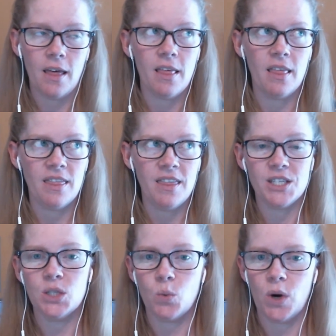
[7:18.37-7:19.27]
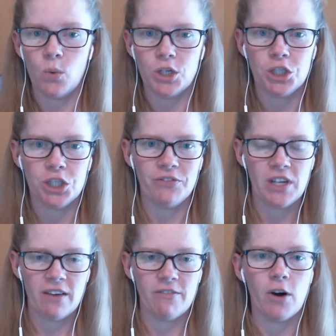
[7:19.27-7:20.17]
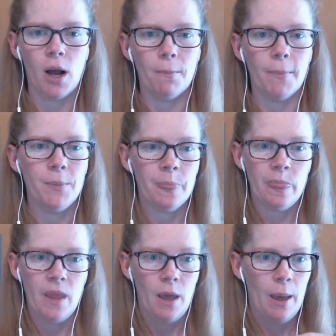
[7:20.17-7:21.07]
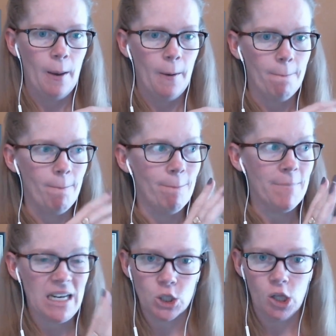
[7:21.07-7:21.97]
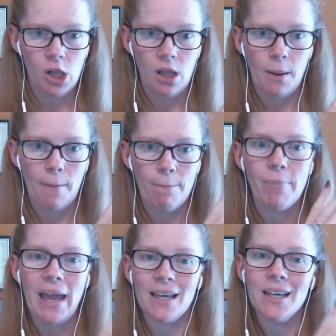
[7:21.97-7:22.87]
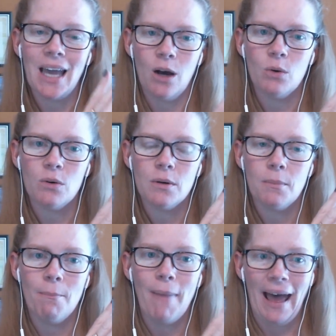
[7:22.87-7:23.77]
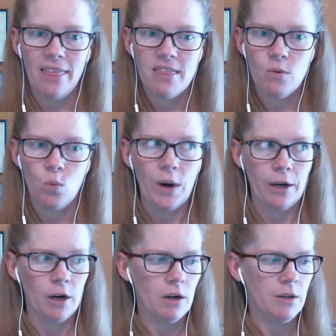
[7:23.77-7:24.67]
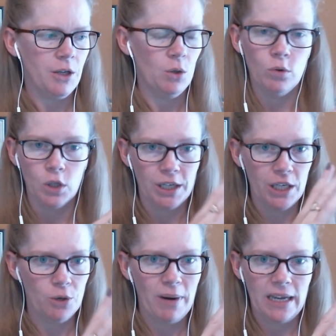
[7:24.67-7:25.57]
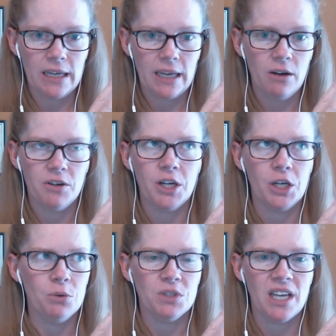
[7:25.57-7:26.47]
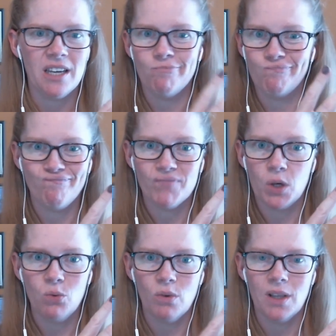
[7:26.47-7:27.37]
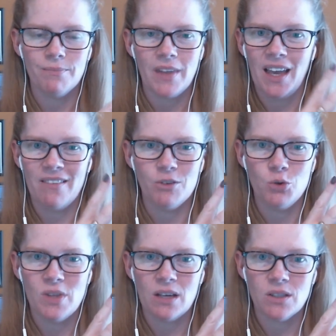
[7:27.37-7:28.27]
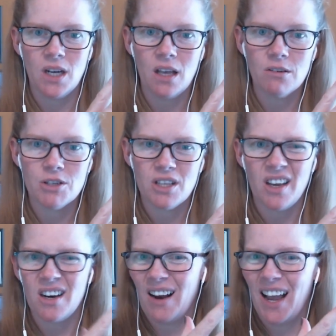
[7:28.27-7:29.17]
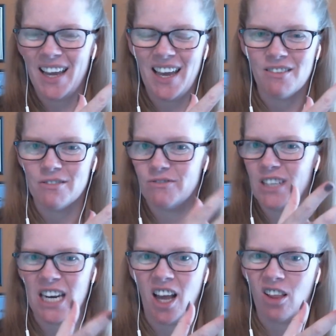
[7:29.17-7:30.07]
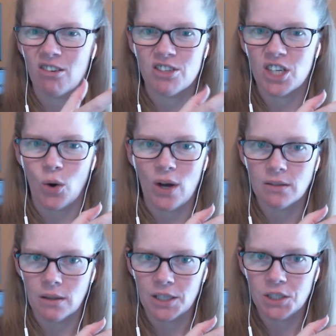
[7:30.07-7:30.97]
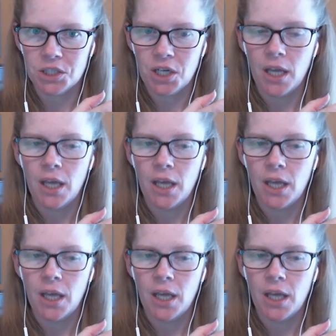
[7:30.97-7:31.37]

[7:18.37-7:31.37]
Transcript: this is where we're shifting from mental bank account math, where you look at your bank account and you say, cool, I have $2,000 in there, I have $10 to go out to lunch.